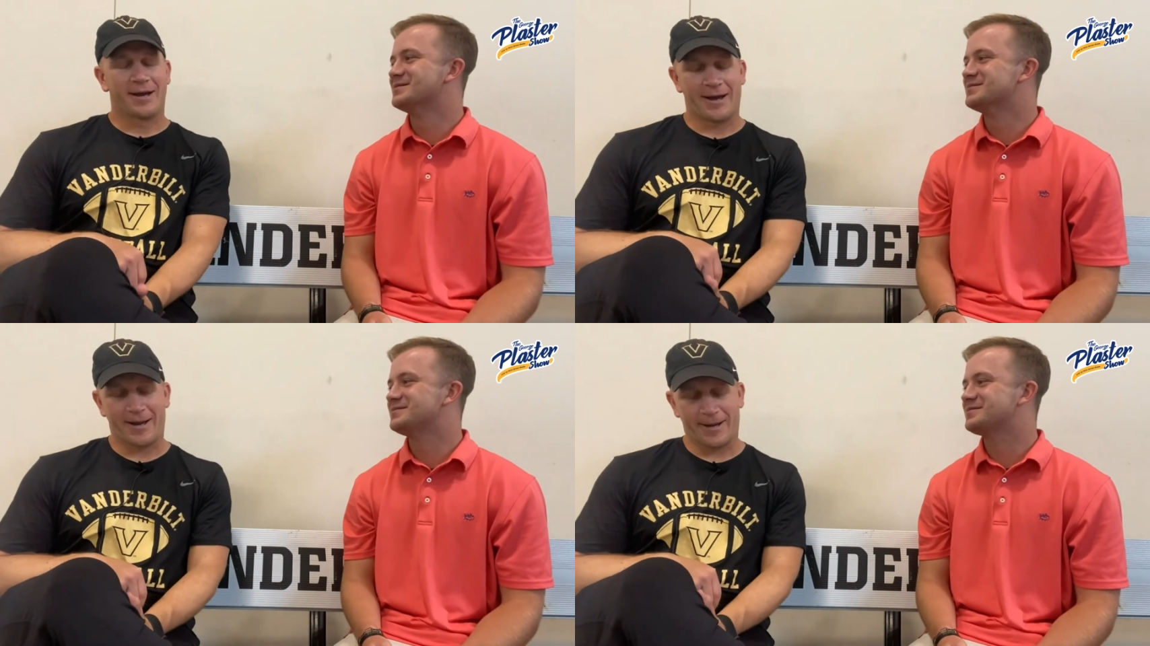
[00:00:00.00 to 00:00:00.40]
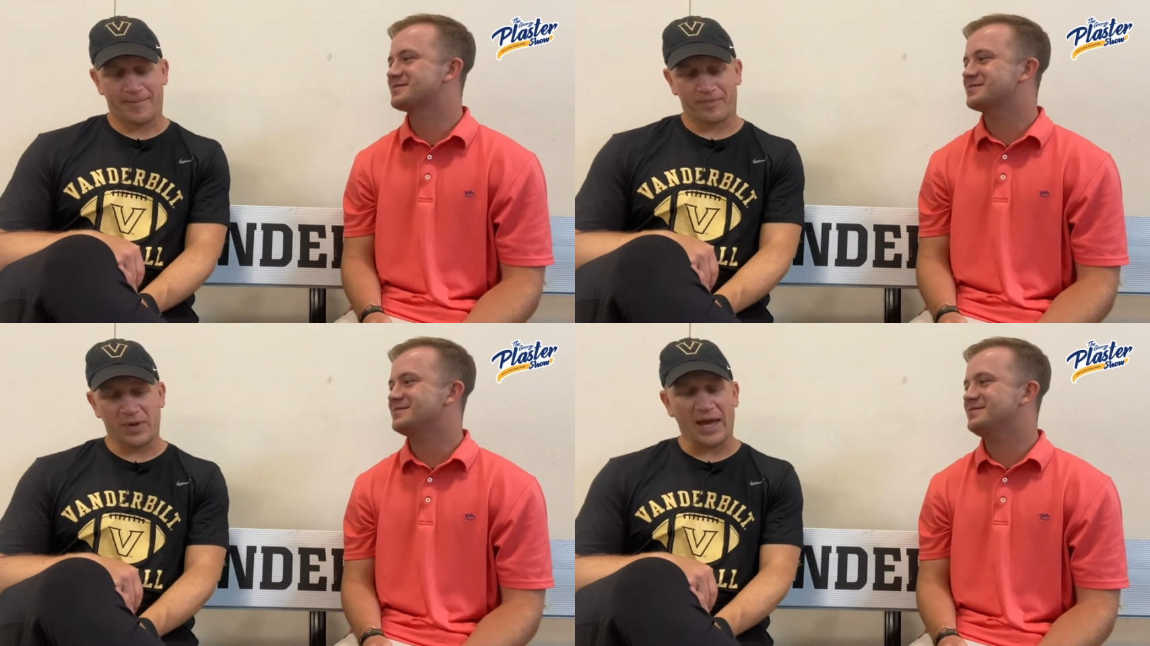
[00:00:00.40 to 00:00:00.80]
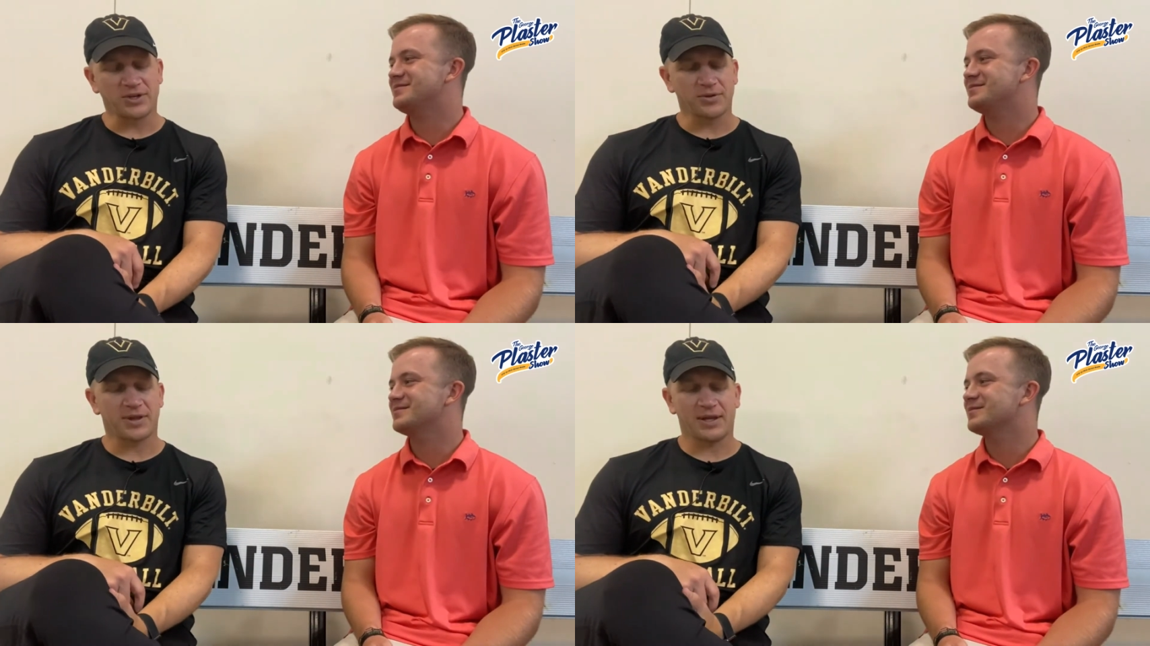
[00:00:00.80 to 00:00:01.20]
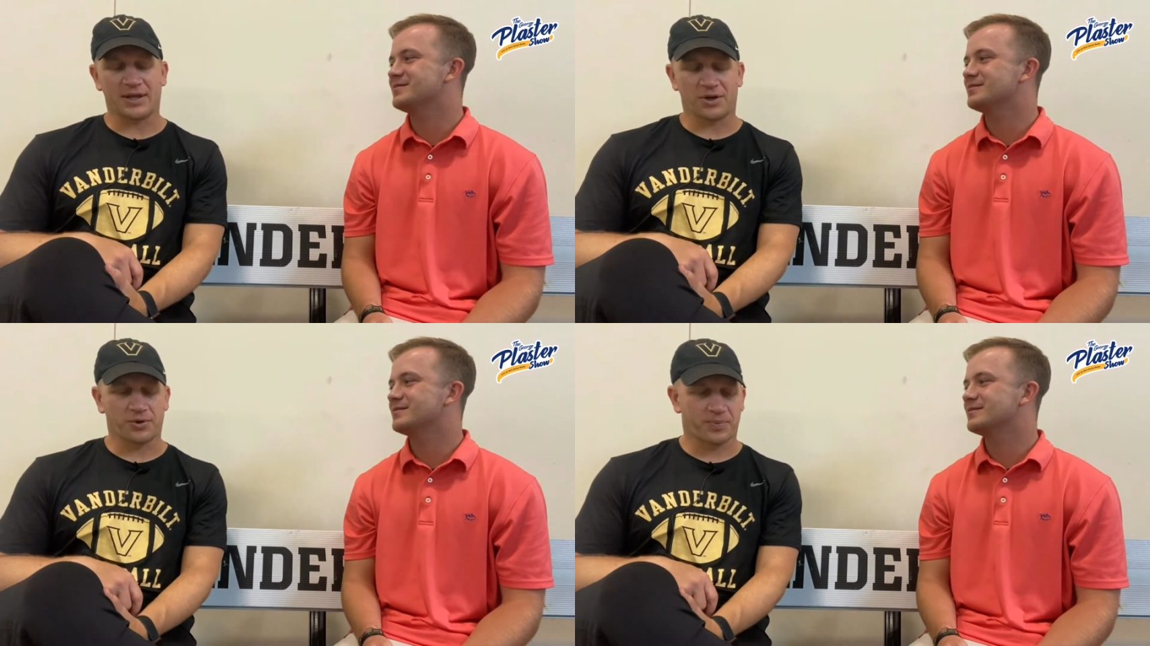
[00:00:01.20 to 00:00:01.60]
Speaker 1: Um, I do think
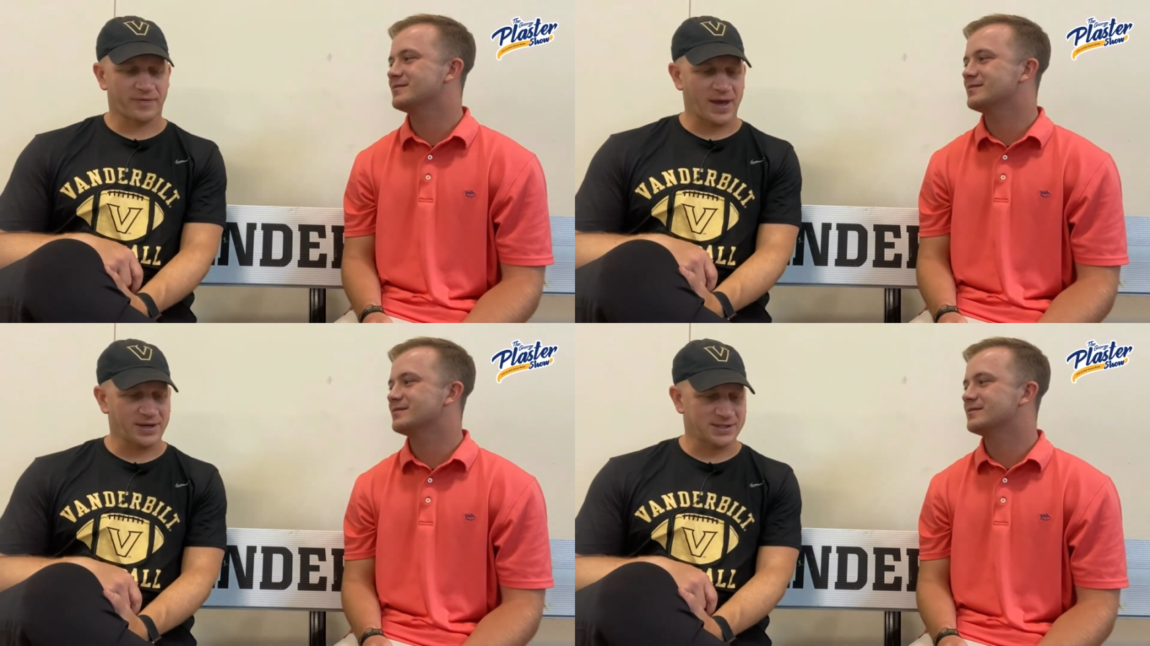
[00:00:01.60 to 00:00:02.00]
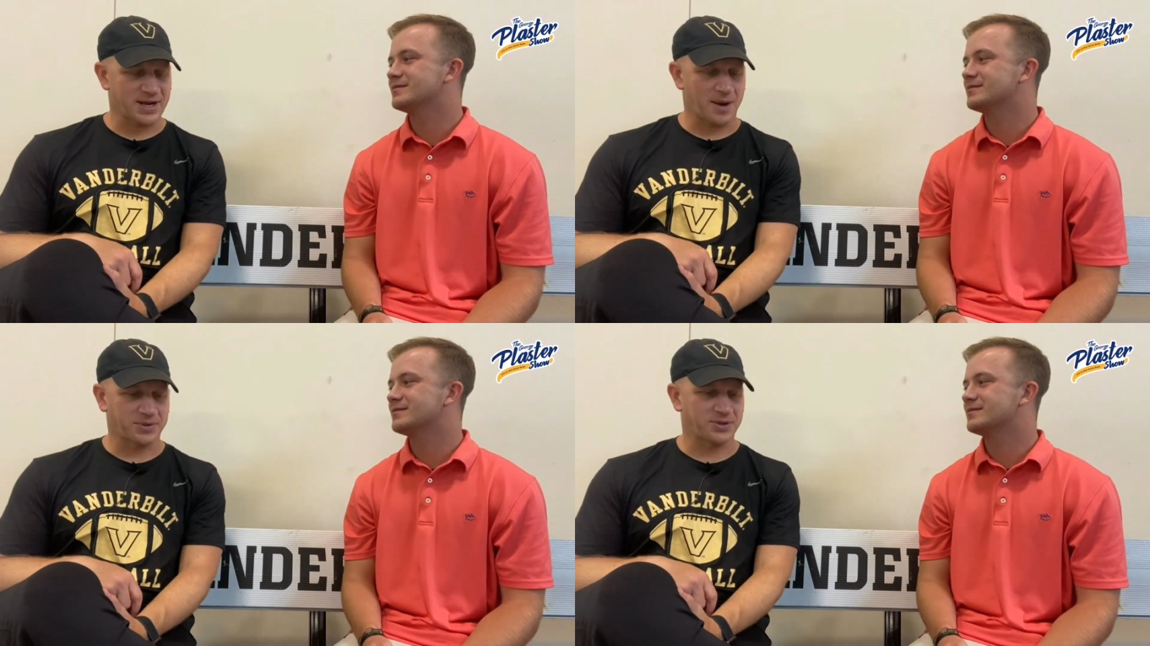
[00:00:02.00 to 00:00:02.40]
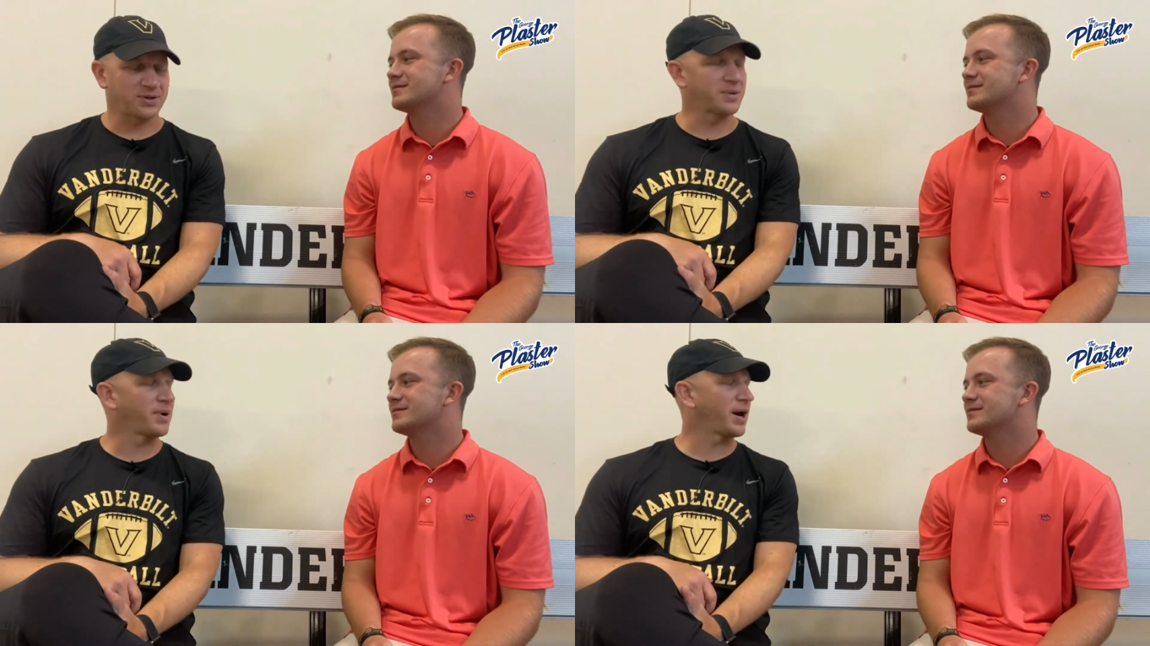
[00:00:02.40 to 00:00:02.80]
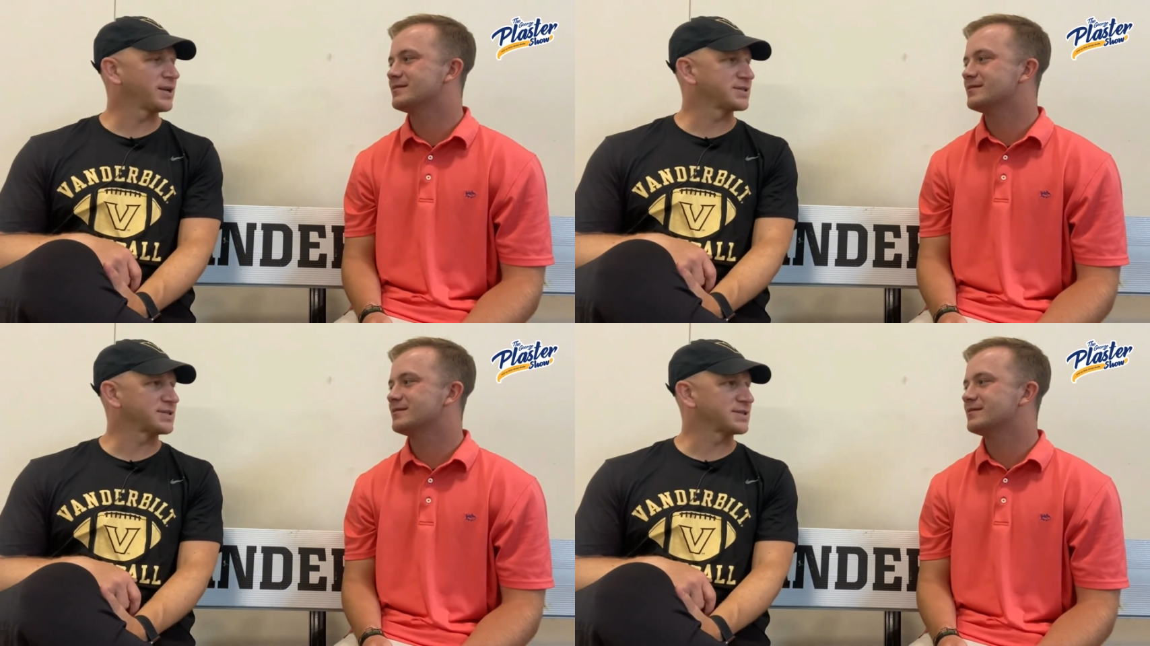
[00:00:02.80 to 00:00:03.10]
that it'll provide us an opportunity to bond as a